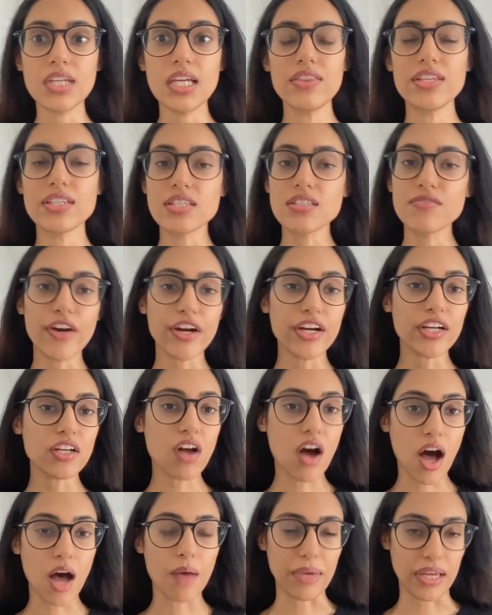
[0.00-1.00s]
This is very
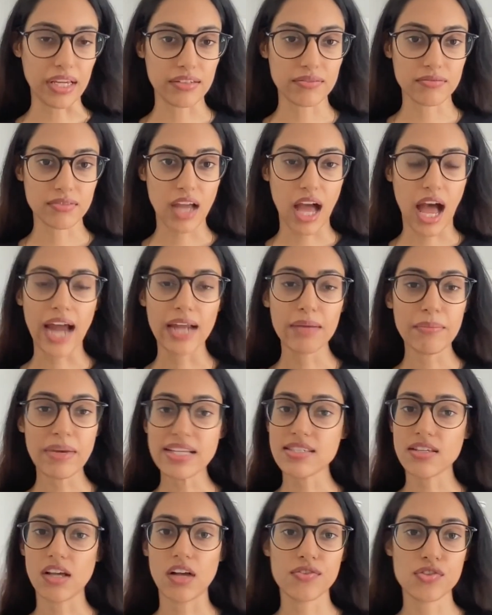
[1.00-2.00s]
common. I
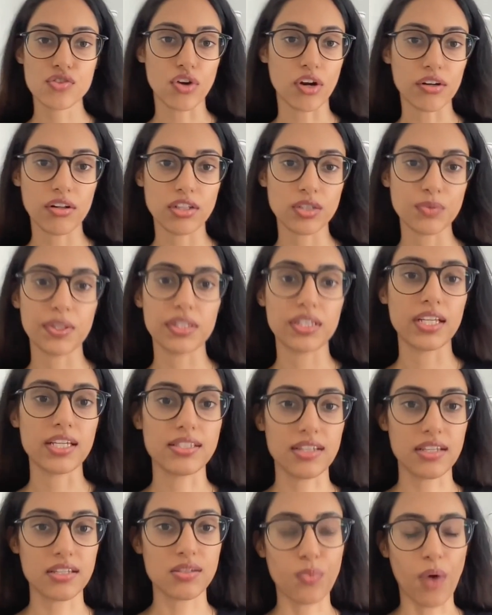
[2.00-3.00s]
myself struggled with
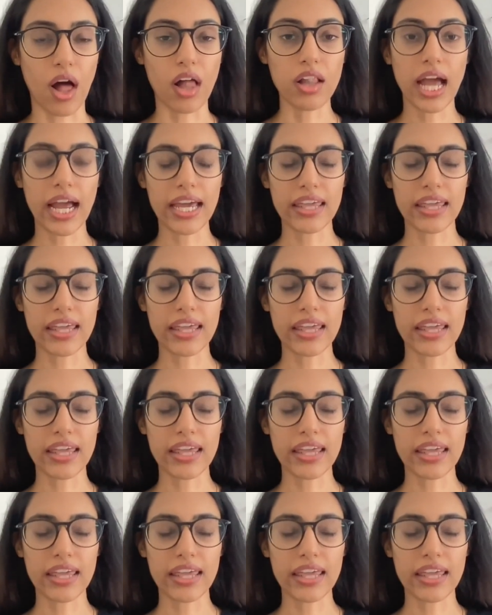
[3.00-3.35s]
this as well.